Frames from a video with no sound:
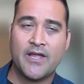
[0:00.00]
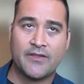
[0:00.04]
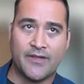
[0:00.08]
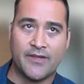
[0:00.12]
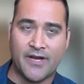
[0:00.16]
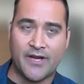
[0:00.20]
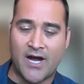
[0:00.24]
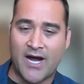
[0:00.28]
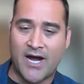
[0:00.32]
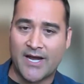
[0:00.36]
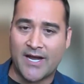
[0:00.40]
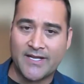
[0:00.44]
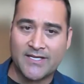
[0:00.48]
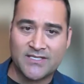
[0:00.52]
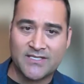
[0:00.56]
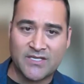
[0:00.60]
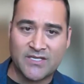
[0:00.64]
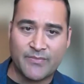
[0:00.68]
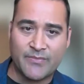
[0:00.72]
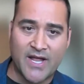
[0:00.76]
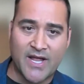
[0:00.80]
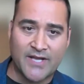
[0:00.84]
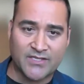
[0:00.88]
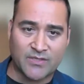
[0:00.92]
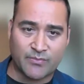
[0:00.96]
The audience
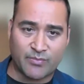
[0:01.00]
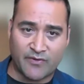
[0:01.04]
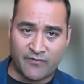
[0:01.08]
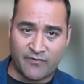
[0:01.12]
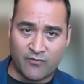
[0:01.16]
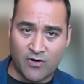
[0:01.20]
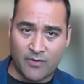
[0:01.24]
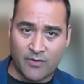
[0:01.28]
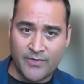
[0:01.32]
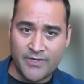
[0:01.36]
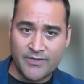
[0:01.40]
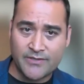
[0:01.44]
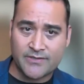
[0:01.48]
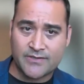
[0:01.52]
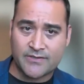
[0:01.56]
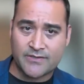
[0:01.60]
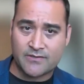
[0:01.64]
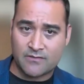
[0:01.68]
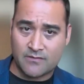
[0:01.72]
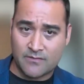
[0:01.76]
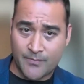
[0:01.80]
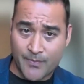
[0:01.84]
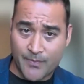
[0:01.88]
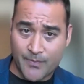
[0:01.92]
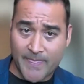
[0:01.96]
demands a
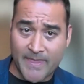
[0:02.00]
performance.